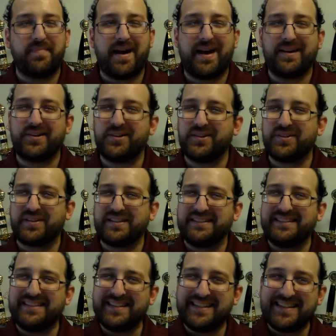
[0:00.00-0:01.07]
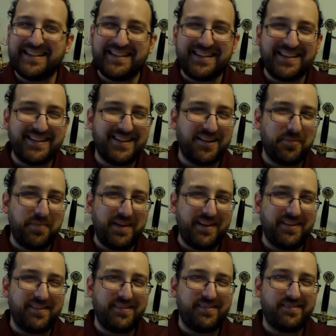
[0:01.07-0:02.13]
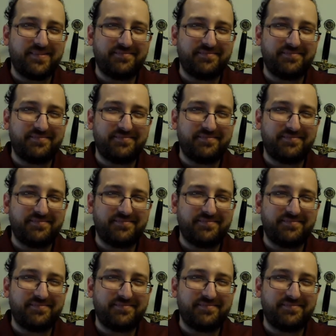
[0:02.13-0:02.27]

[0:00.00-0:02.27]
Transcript: matters a little bit,